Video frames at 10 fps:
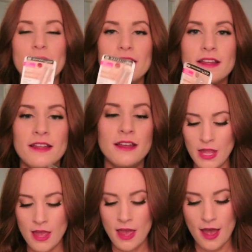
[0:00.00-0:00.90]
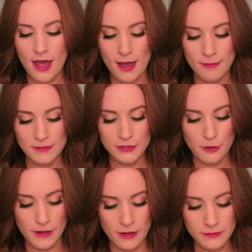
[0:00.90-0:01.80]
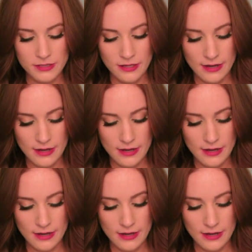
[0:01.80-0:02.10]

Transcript: but um, so pumped.